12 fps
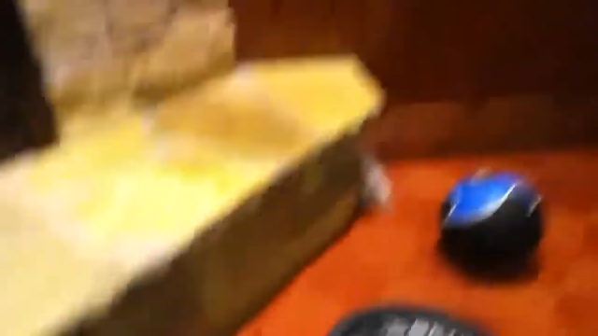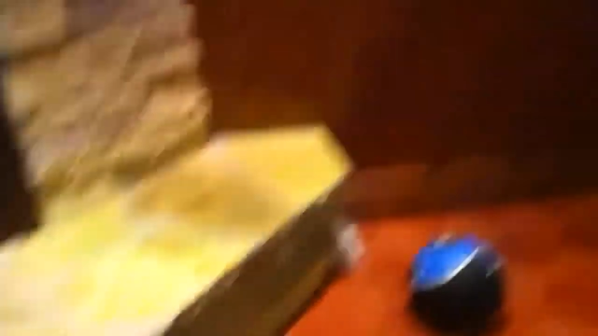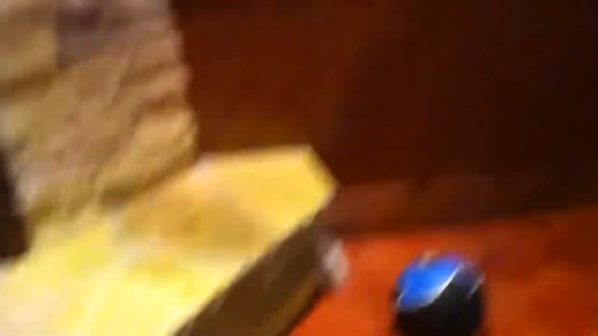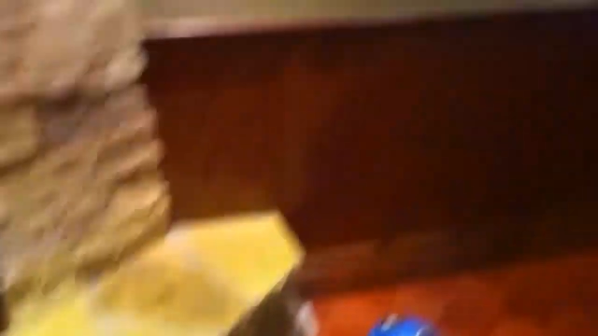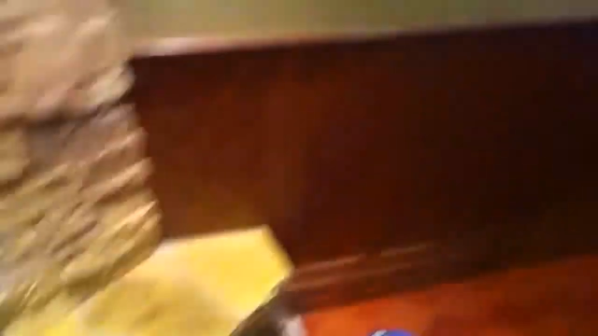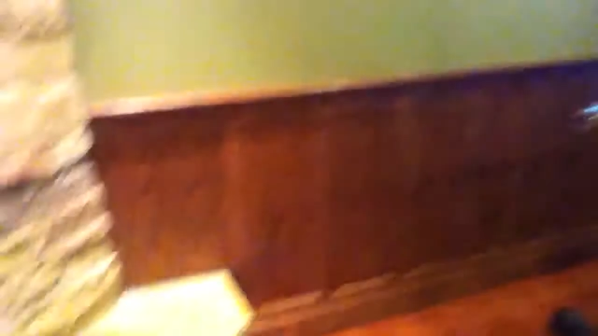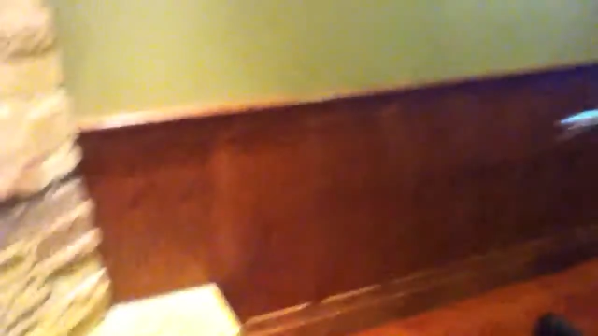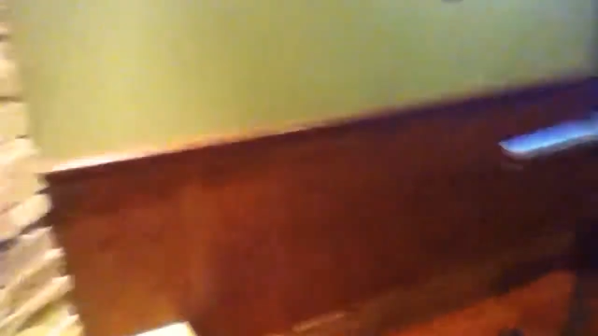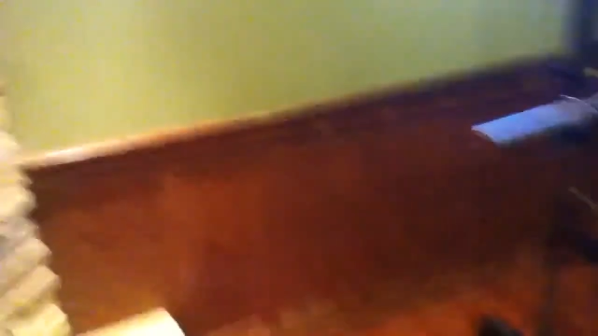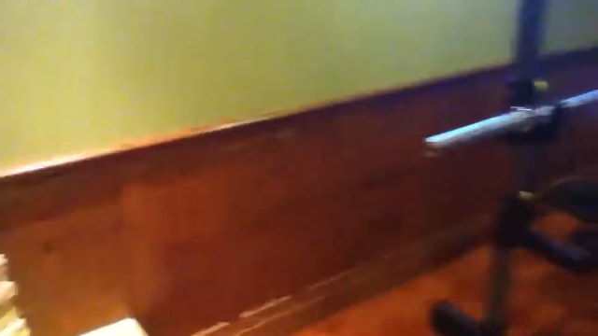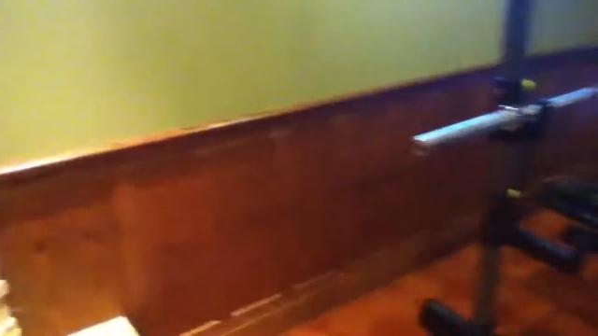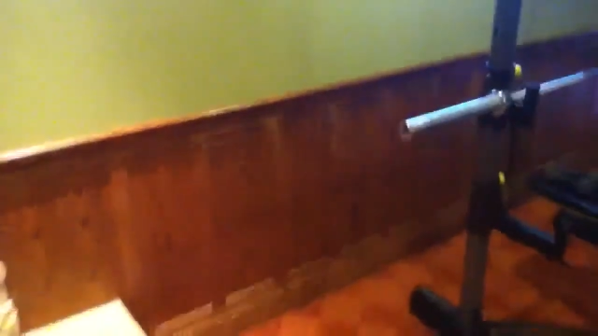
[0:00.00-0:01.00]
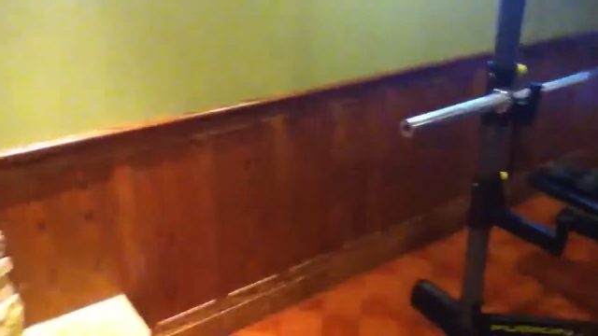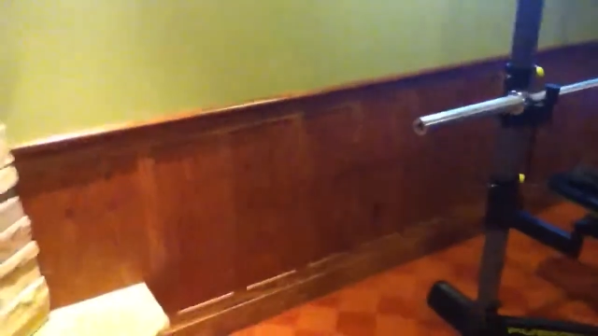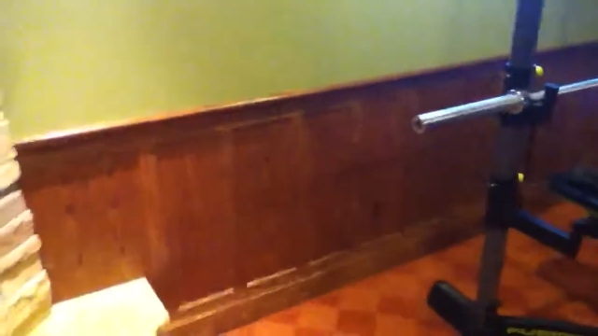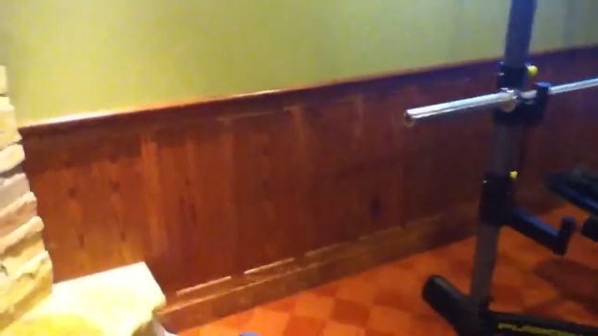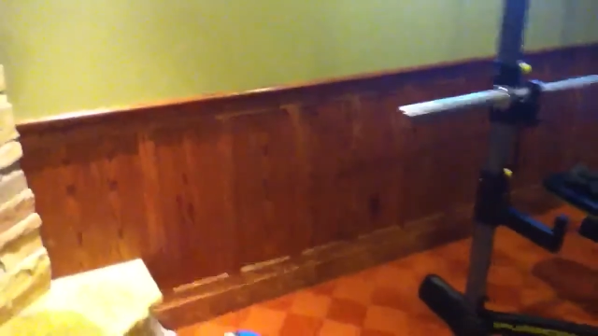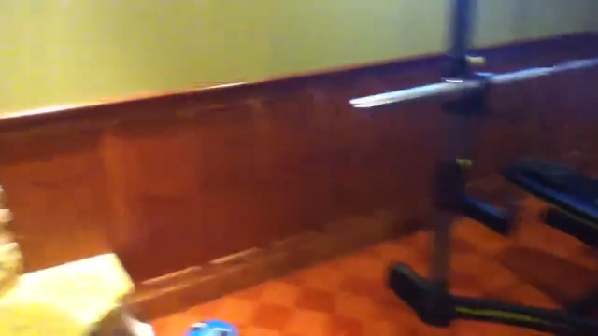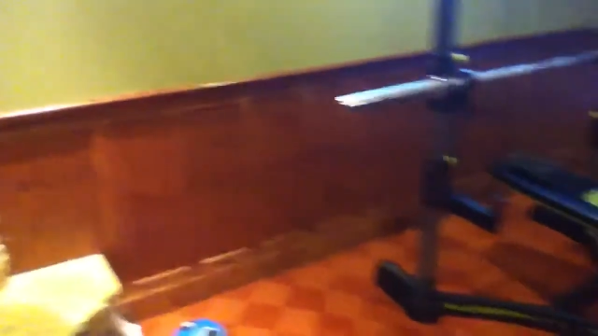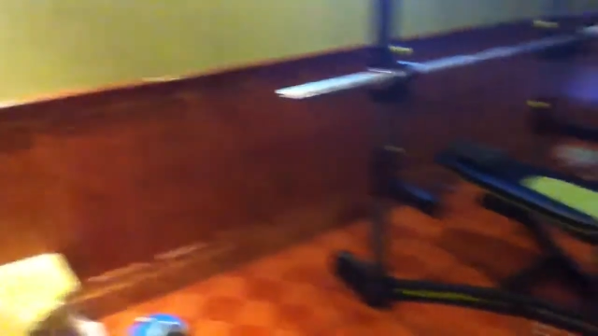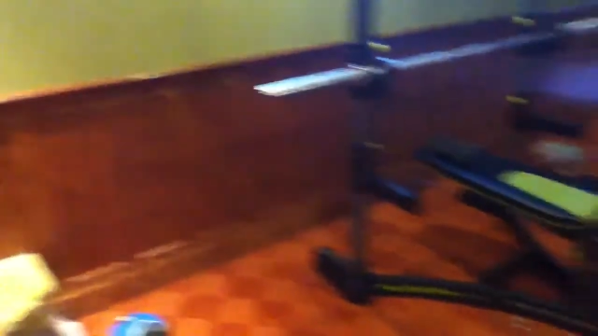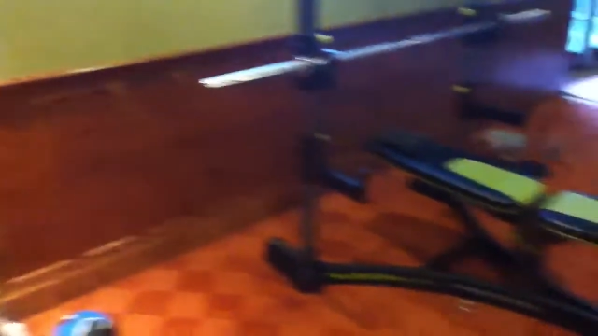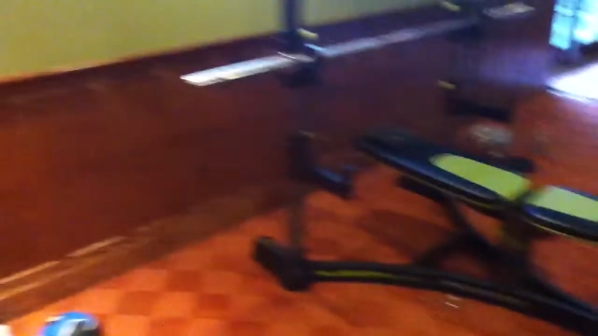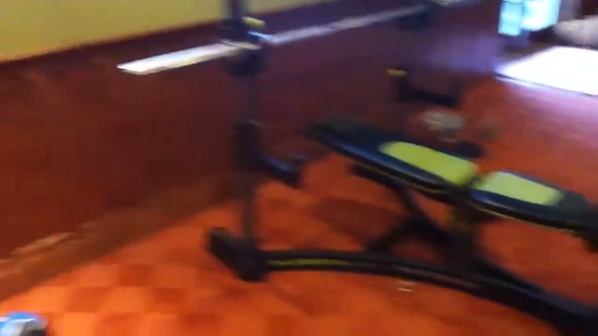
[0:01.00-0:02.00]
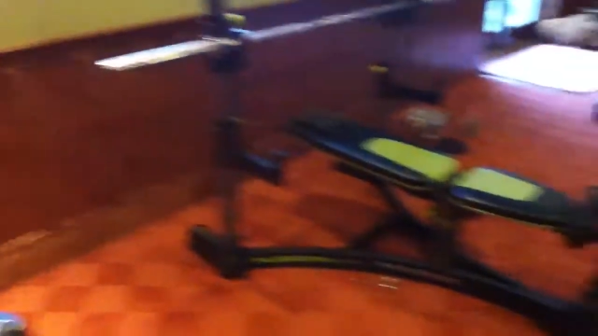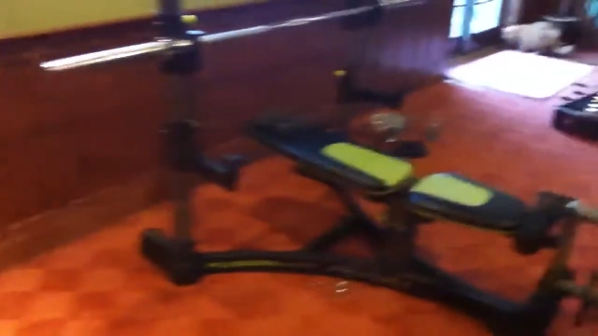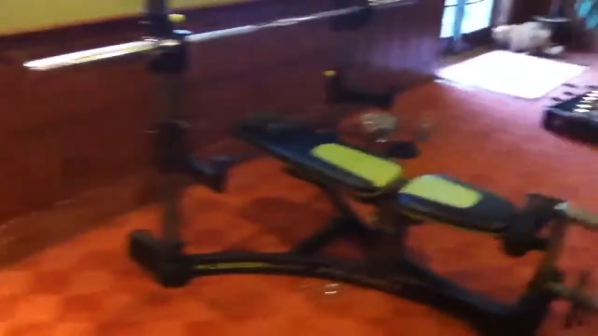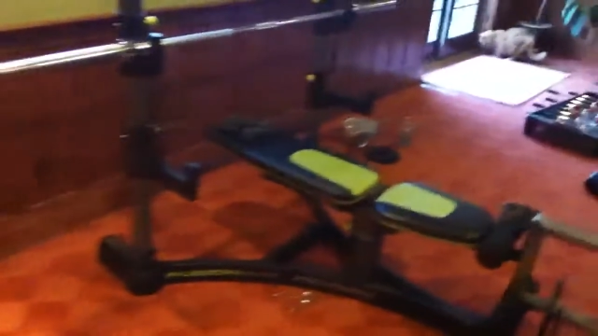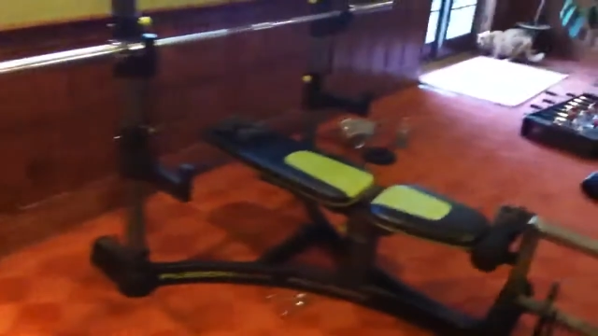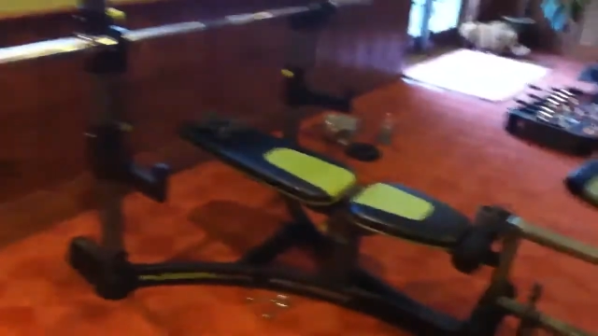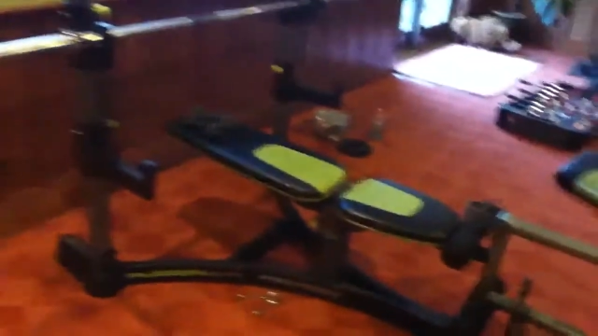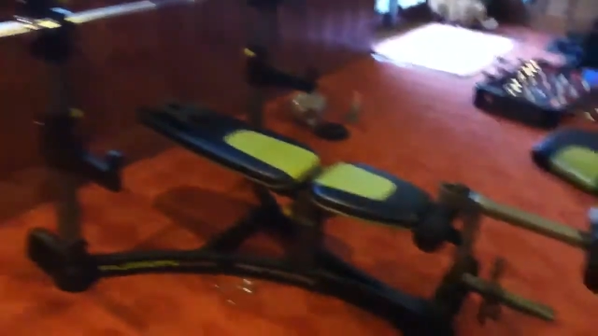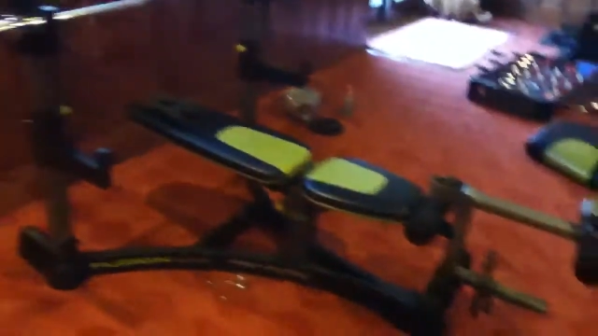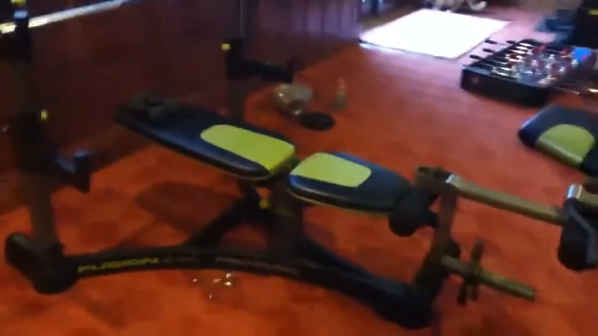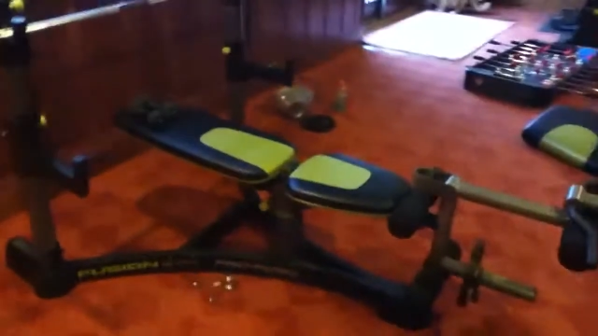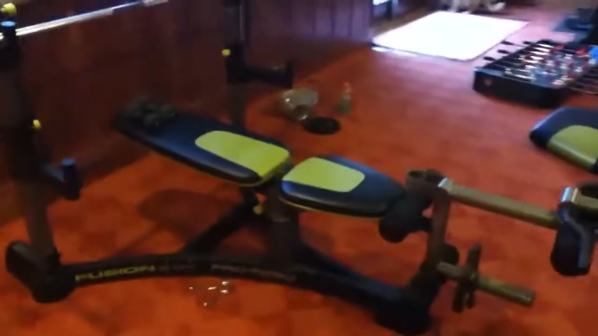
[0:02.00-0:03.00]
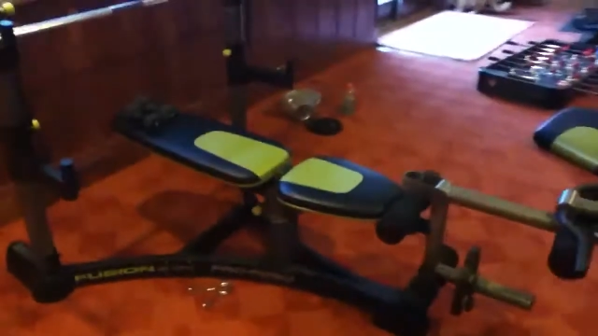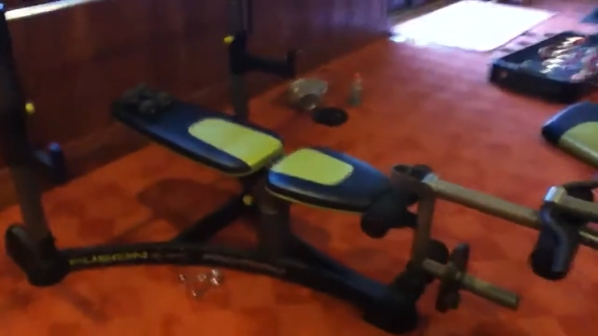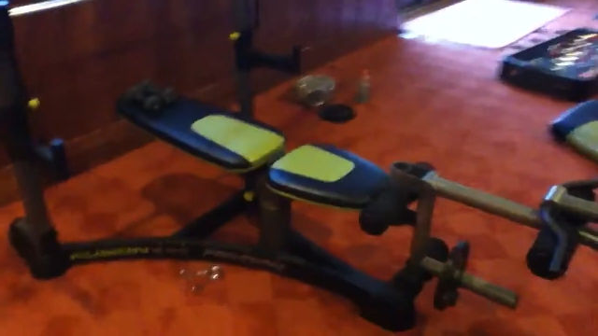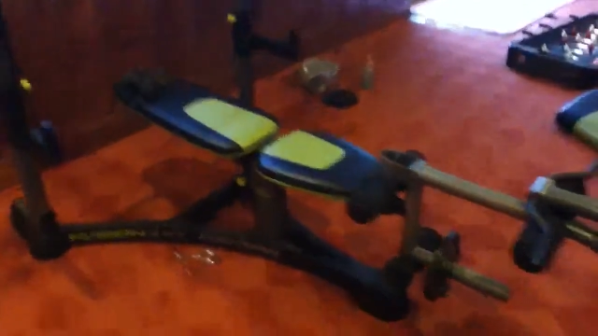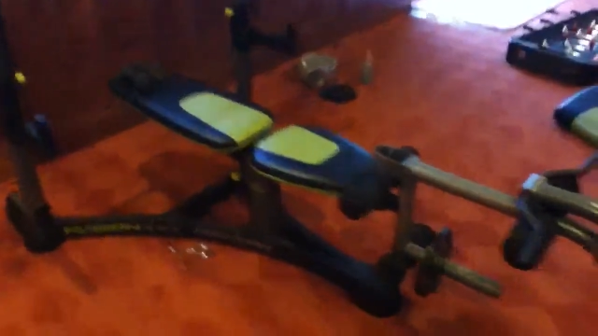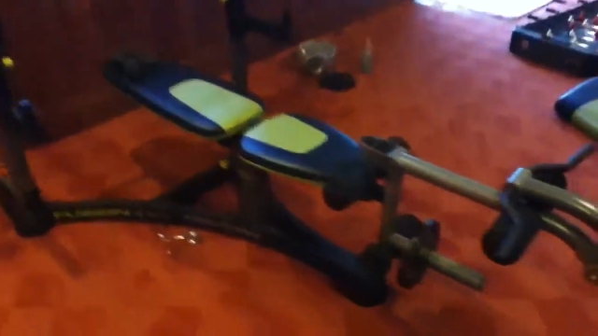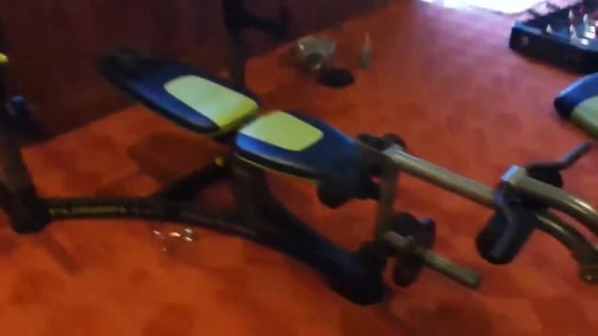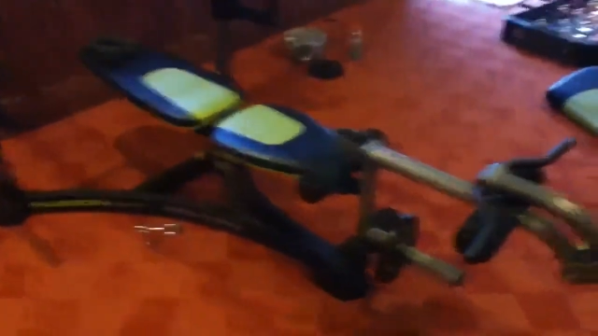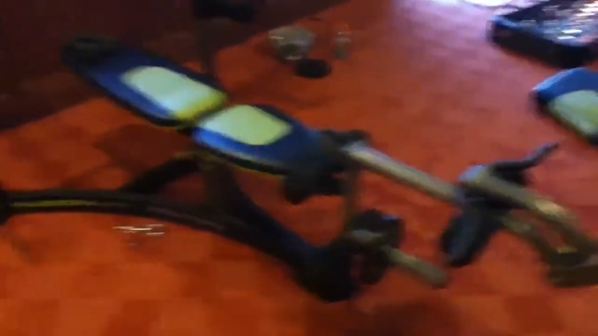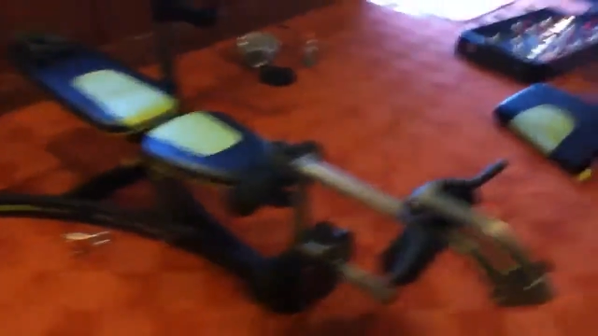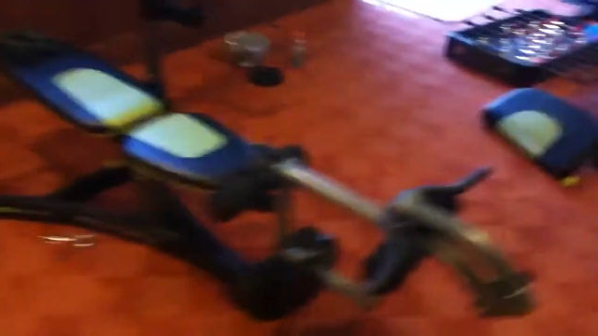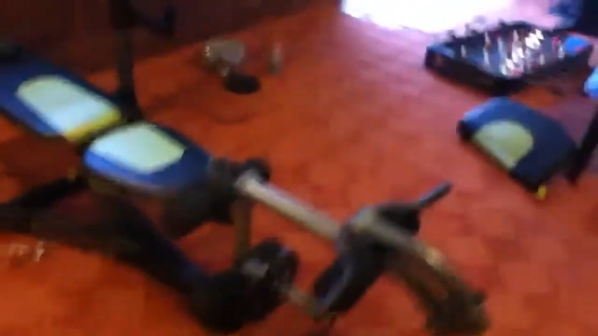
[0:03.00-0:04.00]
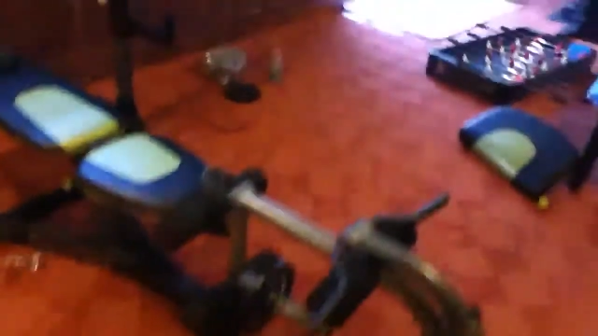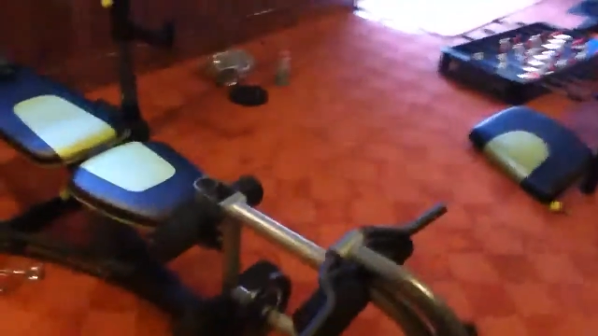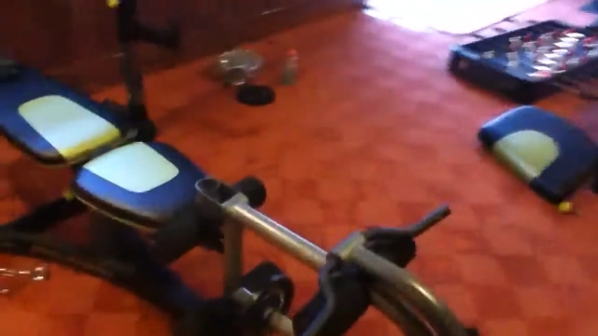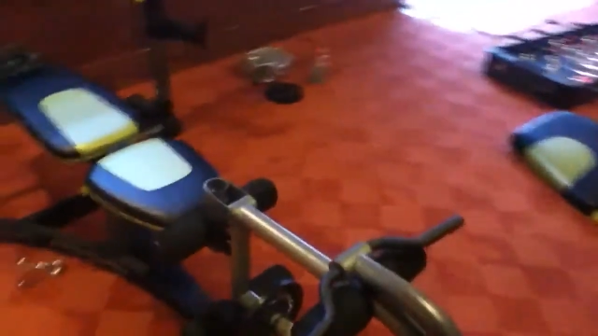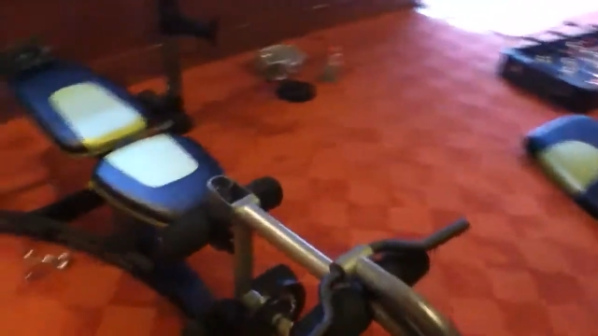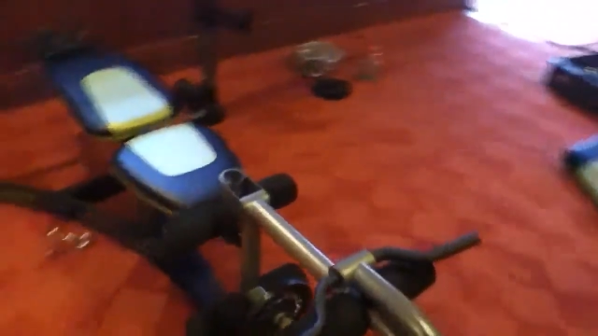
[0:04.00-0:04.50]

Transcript: [unreadable: no face in view]